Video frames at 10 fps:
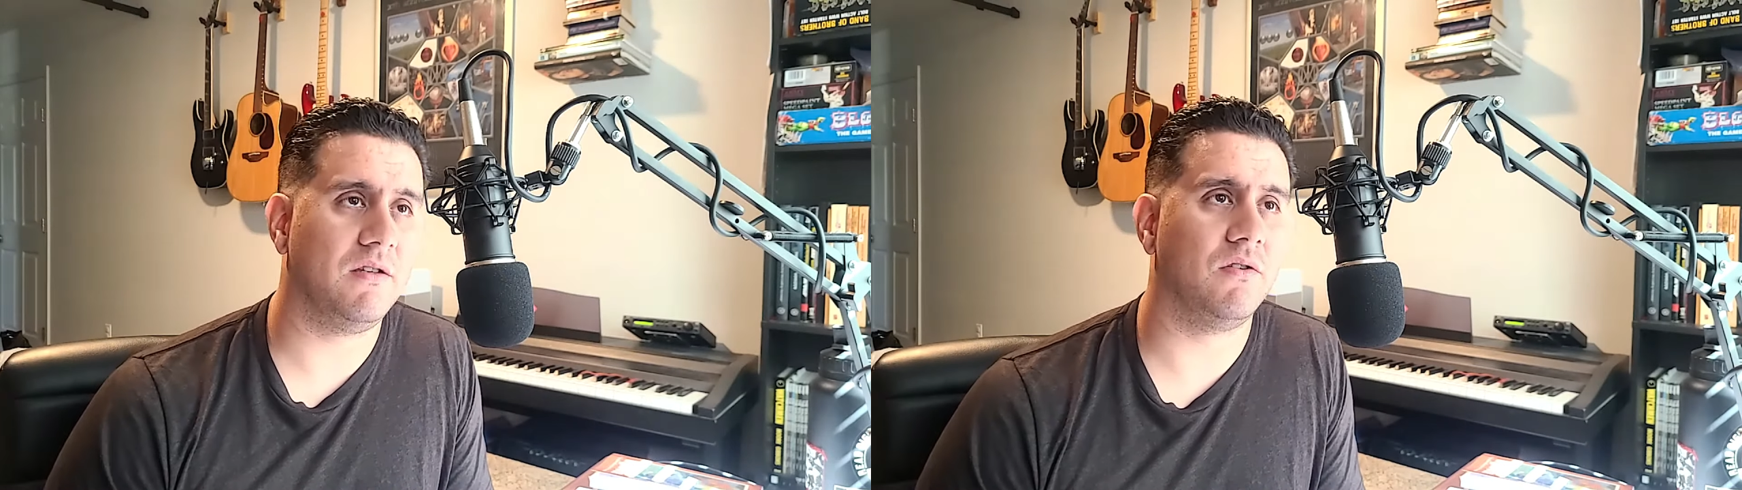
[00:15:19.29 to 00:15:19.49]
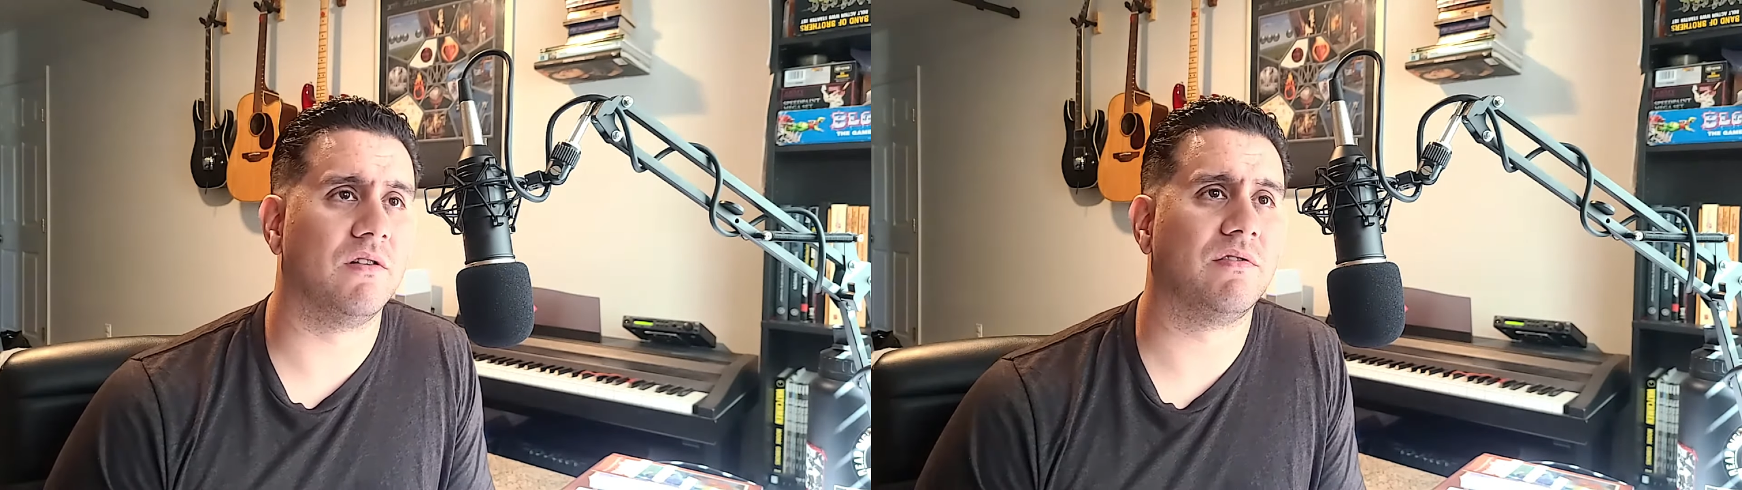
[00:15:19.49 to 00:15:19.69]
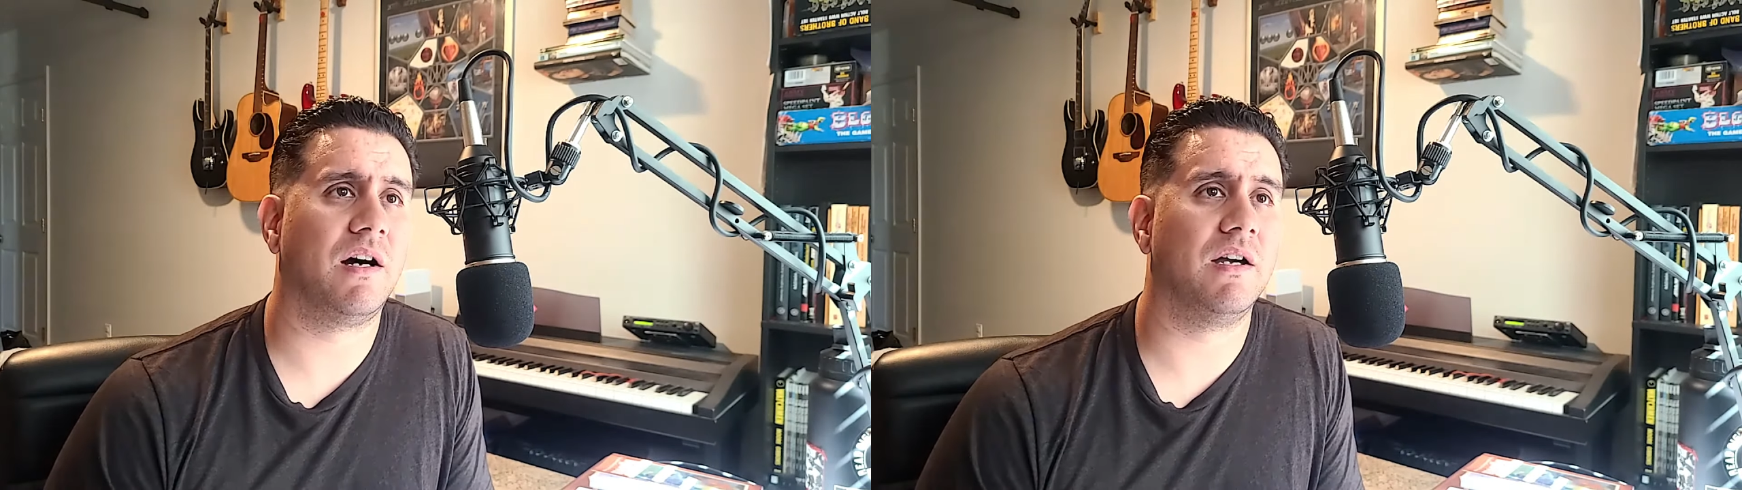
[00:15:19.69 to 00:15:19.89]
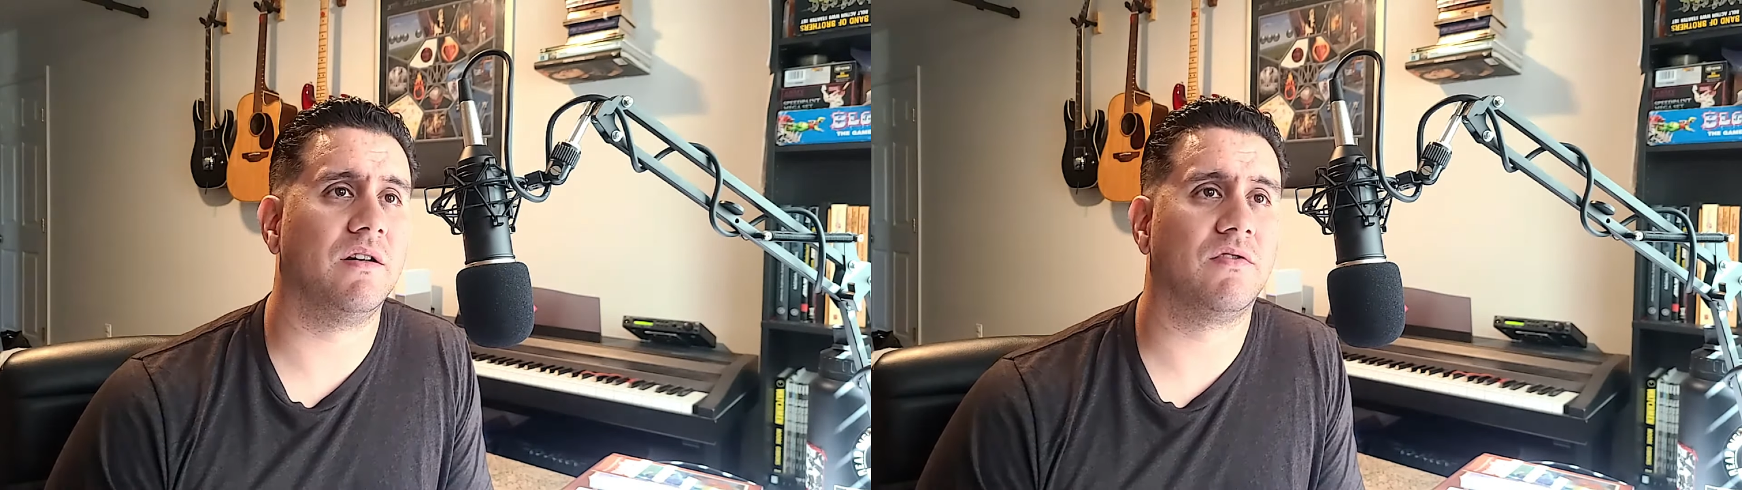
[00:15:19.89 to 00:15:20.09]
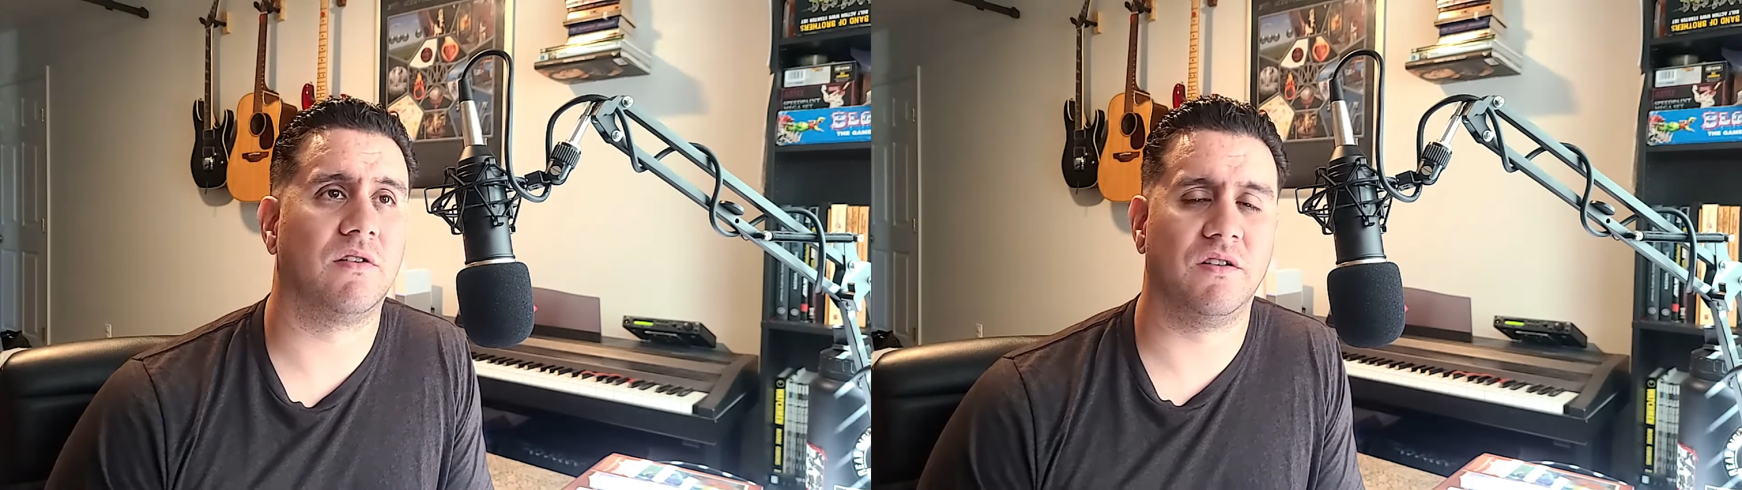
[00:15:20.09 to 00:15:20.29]
you can find
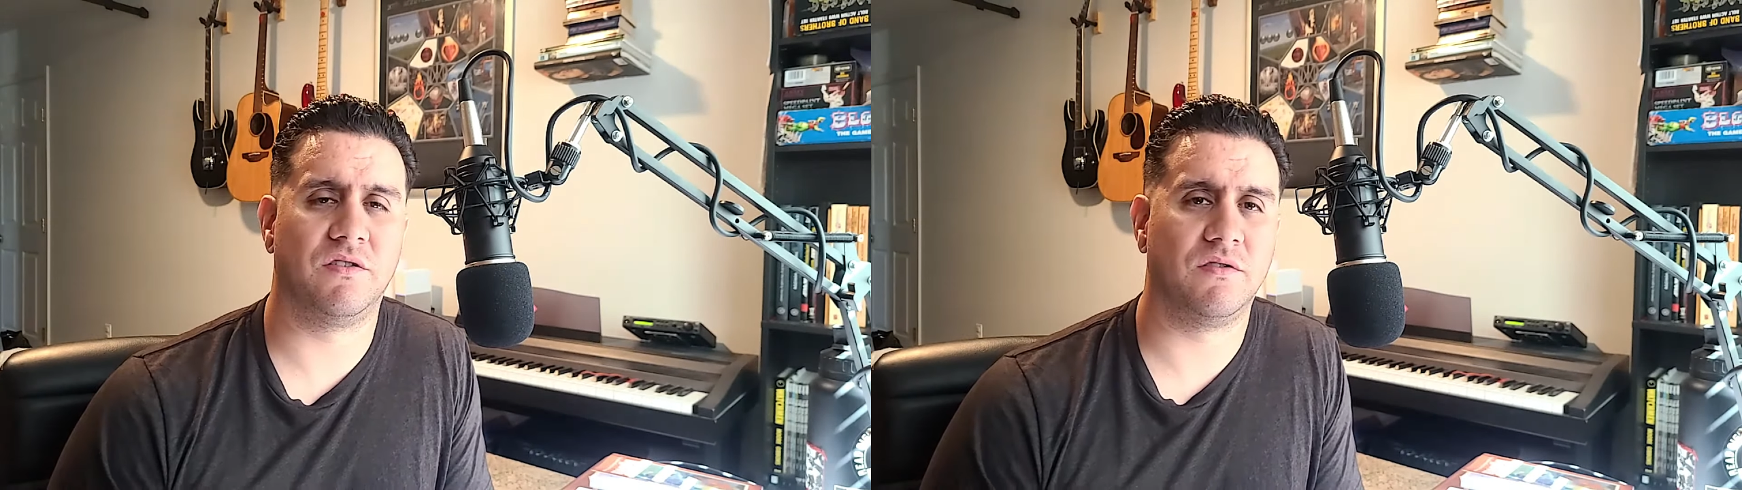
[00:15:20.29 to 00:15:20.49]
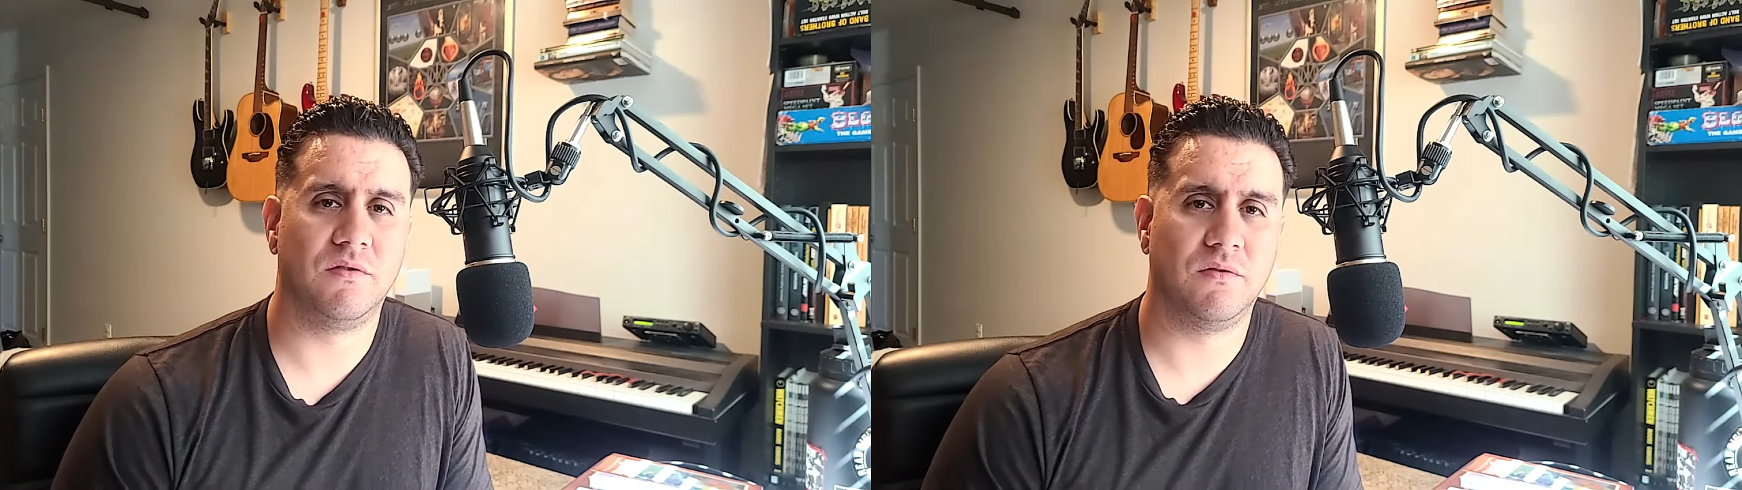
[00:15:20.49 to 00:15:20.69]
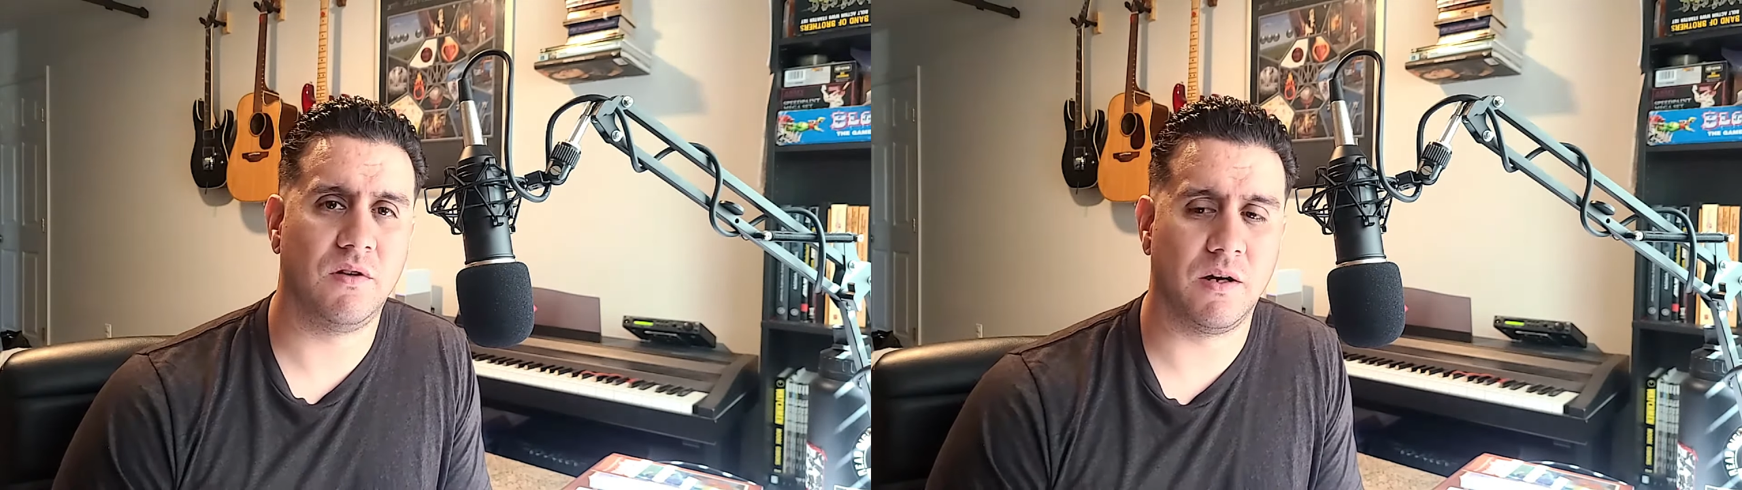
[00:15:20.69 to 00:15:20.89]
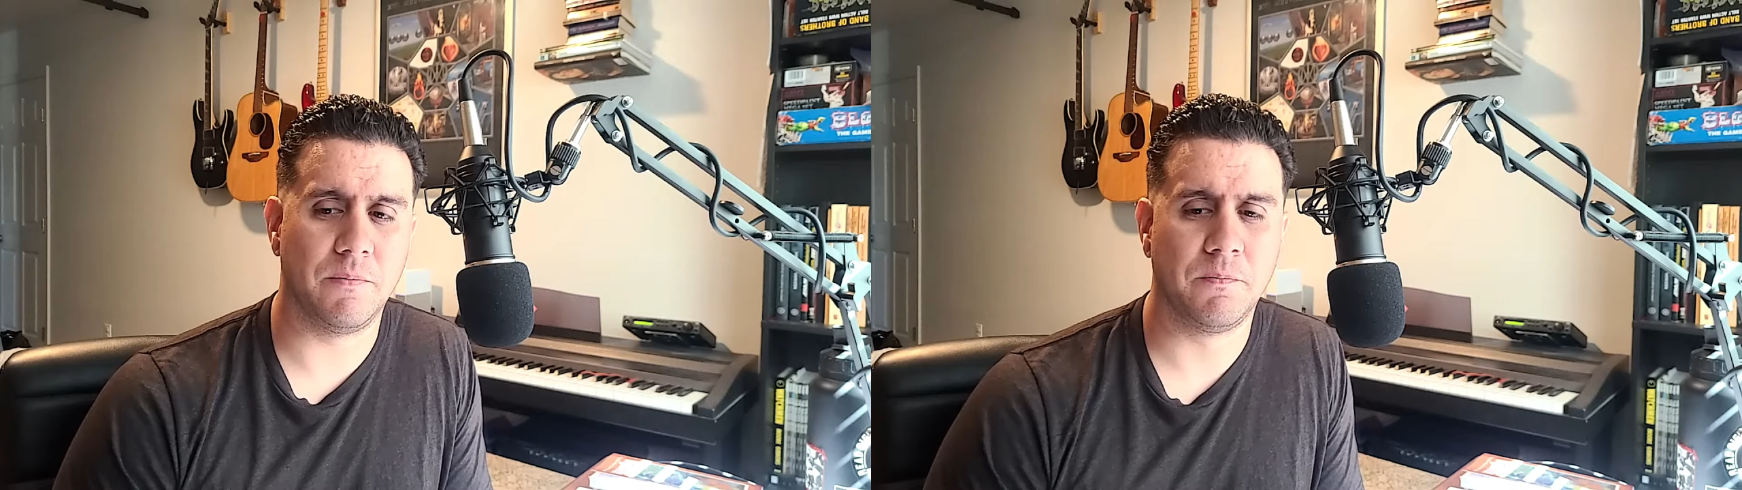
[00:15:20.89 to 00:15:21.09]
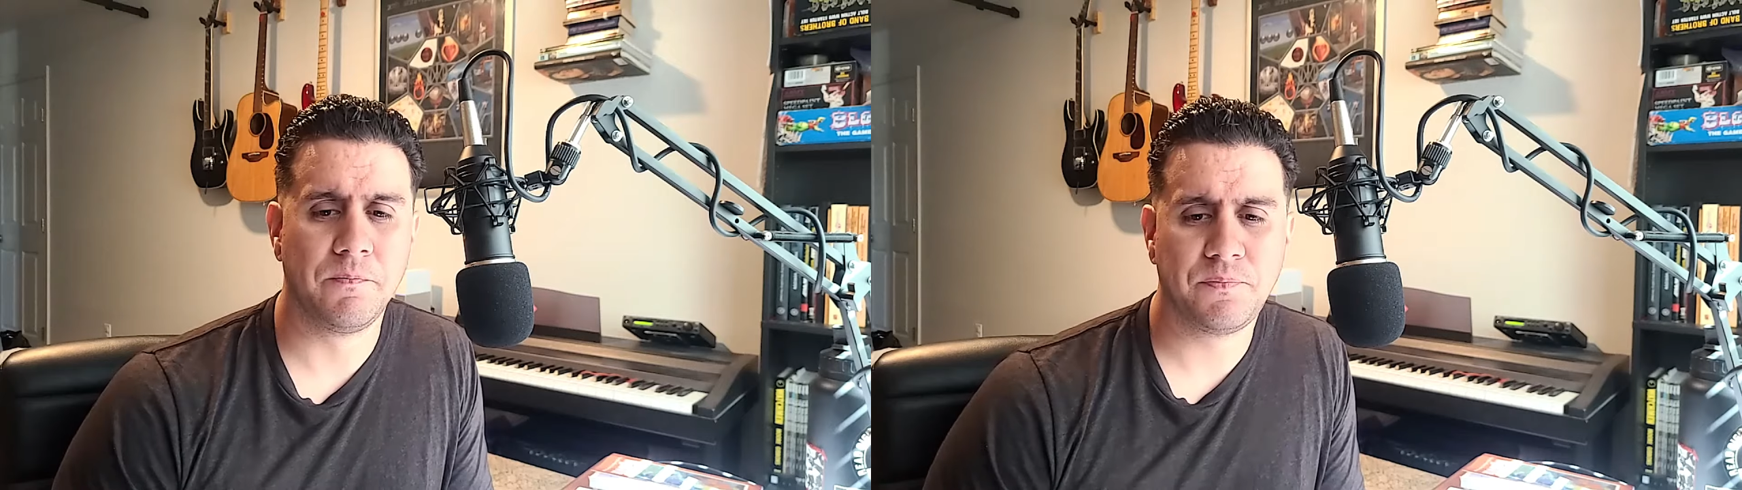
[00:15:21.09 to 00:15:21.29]
as far as um,